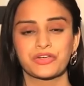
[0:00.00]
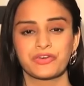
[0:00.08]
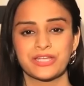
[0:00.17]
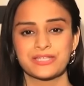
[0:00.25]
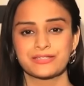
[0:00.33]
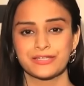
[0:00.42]

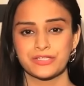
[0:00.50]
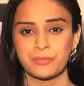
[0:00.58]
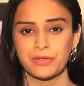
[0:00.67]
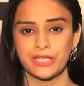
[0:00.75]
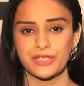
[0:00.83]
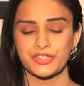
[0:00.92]
grit,
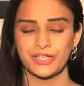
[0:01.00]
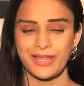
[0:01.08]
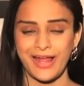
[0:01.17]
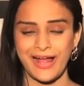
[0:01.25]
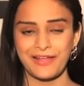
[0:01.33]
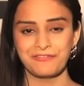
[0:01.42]
determination
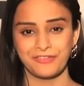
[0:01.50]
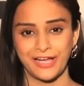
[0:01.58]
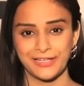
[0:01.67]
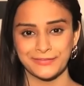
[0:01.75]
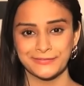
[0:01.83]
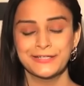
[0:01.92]
and
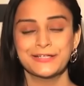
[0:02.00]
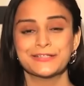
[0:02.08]
valor.